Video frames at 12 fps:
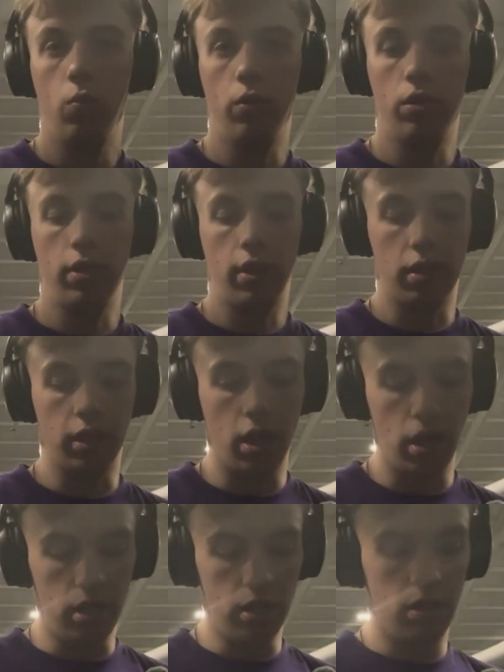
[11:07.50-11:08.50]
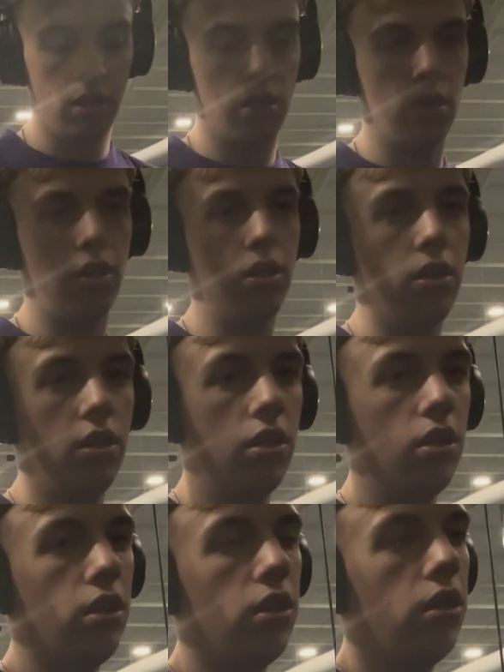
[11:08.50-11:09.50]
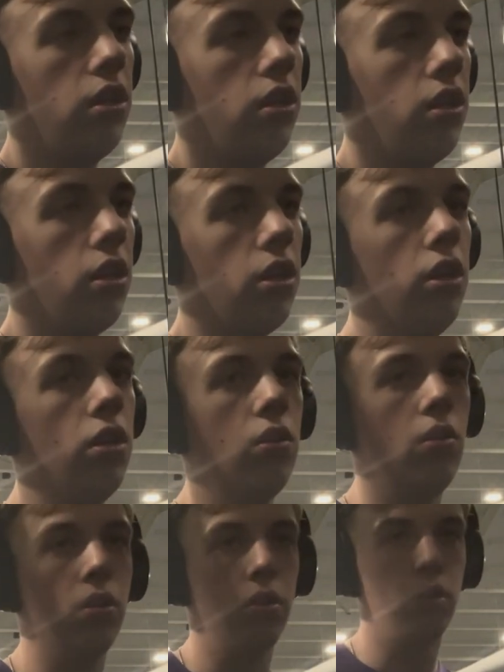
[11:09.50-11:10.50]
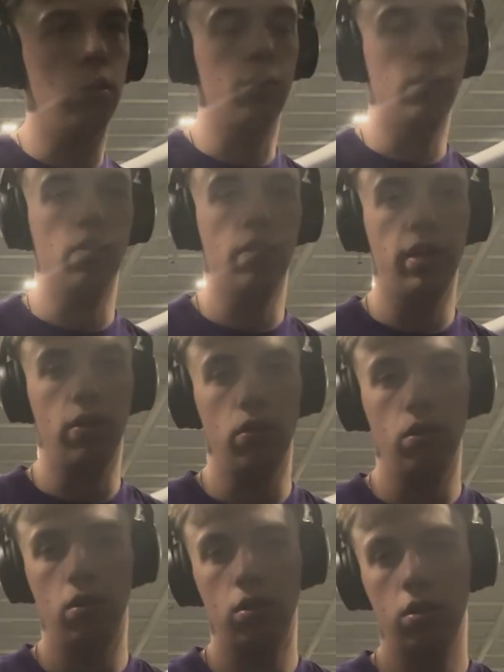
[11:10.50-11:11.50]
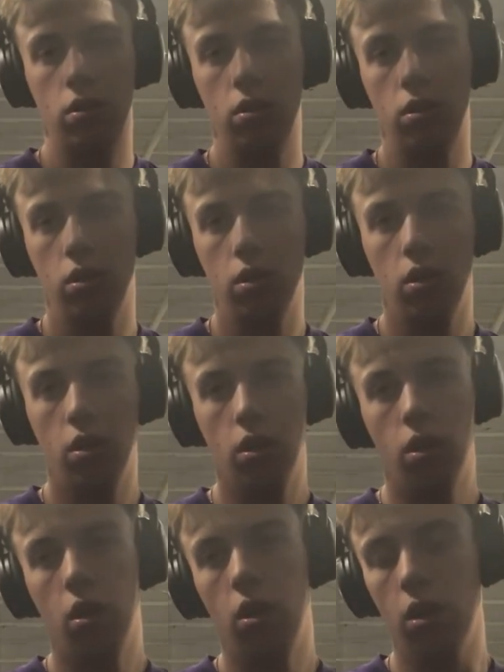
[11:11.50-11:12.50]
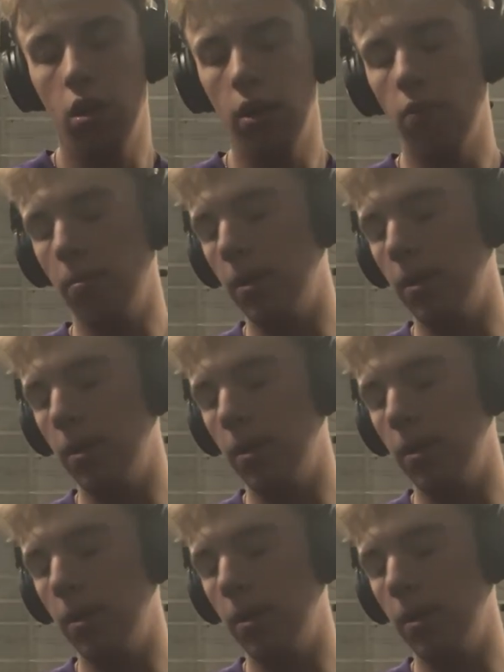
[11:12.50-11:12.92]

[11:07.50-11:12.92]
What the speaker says: with nothing on it, or no, the other way around, or never